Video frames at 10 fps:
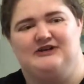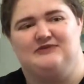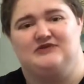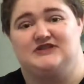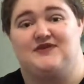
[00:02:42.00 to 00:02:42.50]

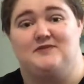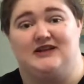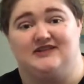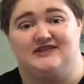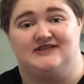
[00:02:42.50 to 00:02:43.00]
was from
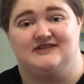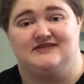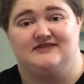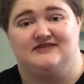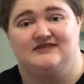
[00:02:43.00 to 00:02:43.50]
England,
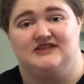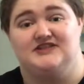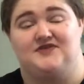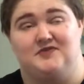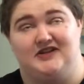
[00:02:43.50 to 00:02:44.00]
is
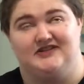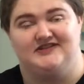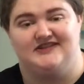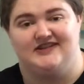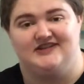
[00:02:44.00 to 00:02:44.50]
from
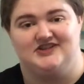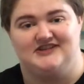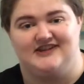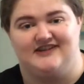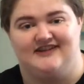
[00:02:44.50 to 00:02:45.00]
England, I should say,